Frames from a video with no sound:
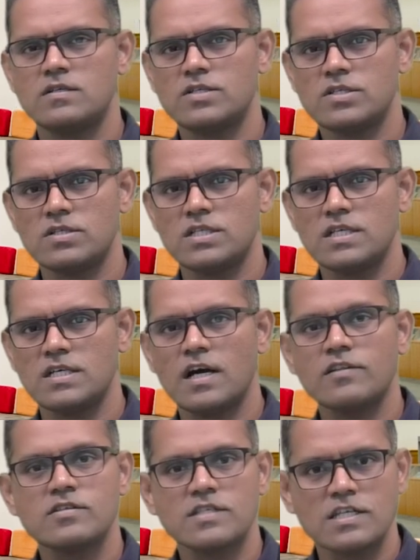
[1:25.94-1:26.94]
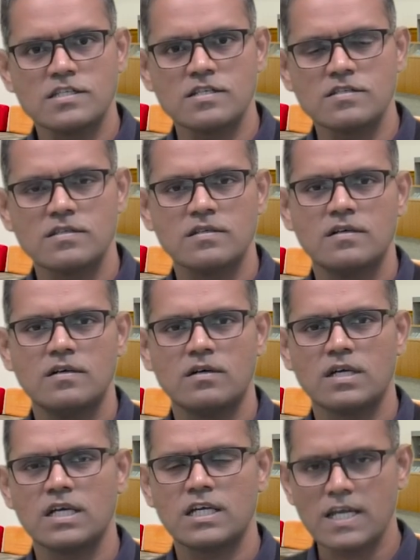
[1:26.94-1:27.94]
to the other sentence,
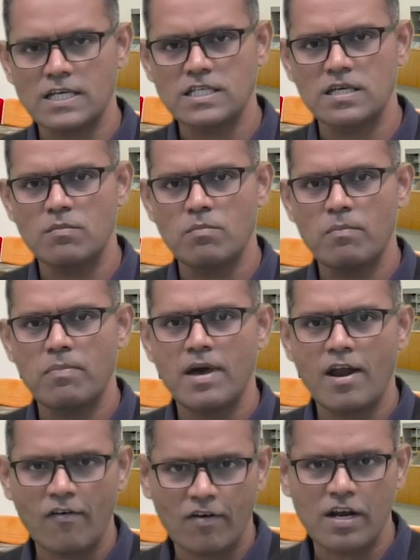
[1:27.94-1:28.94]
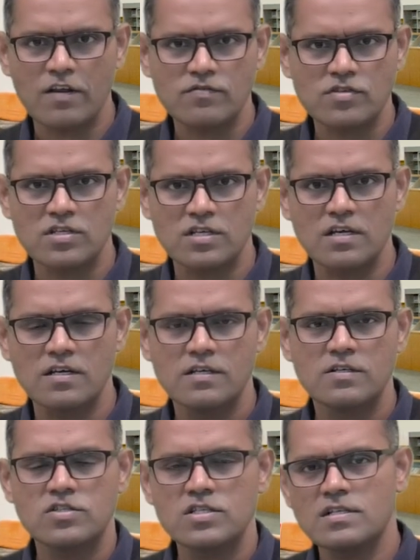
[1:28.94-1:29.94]
connecting paragraphs, yeah.
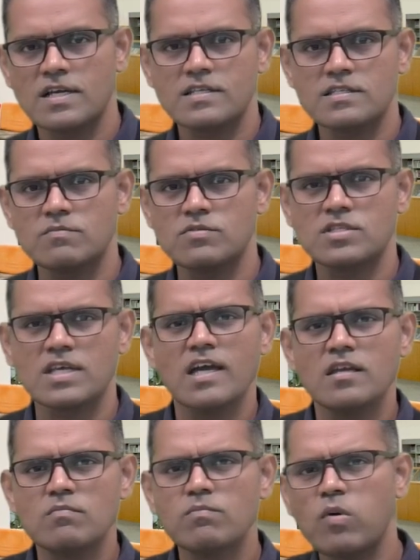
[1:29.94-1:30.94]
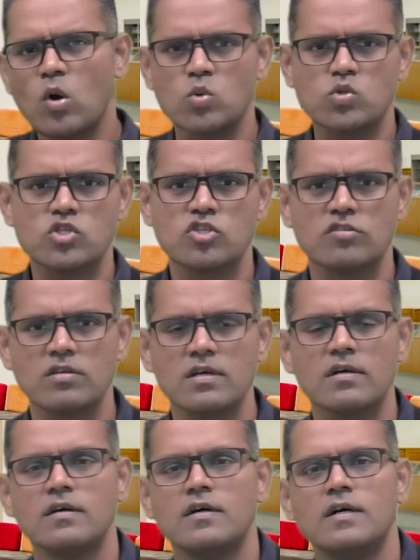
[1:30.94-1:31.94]
Just like some signposts, yeah.
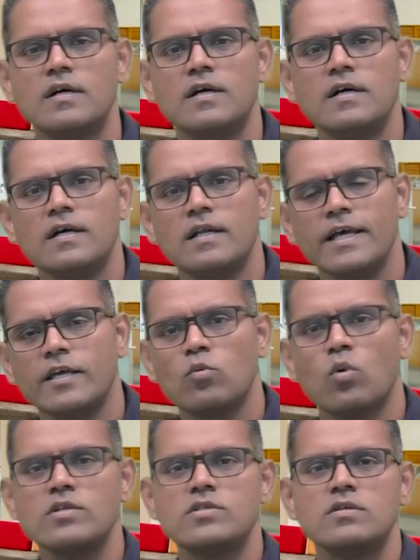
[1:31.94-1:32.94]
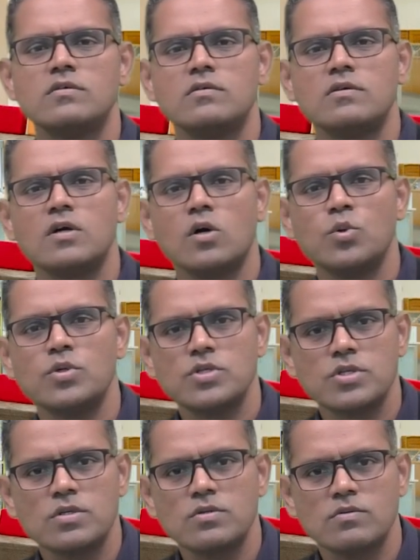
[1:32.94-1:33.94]
Like you want to go
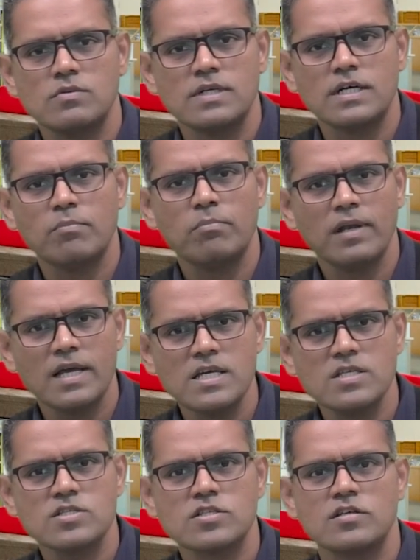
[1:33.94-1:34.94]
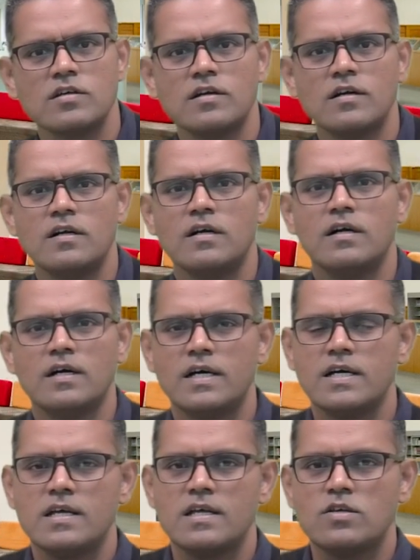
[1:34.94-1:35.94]
to a place,
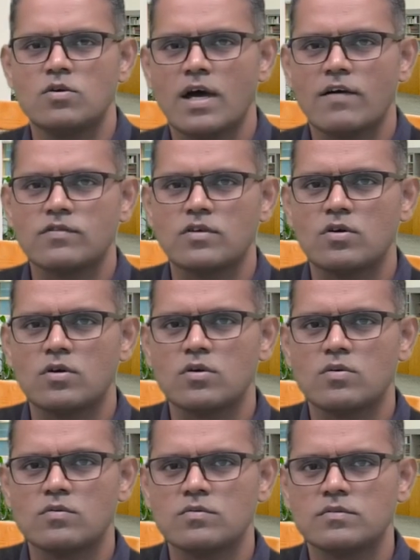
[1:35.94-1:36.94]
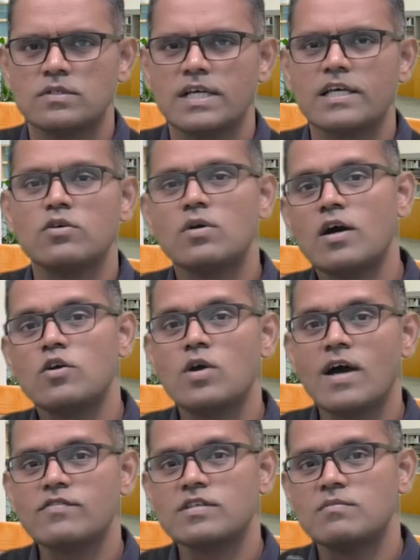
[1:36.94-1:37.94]
you have to go, like you
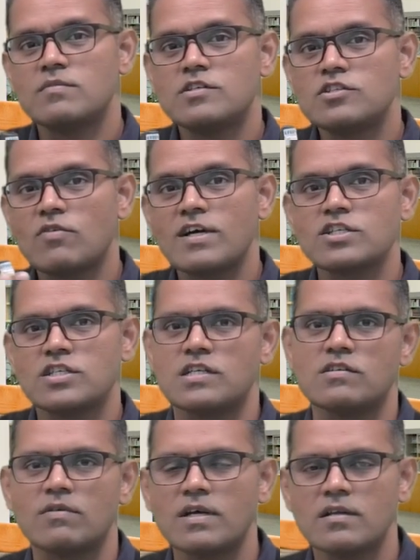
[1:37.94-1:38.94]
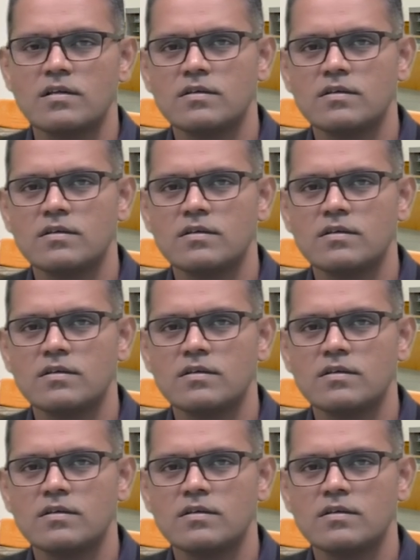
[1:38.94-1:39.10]
have some directions, right?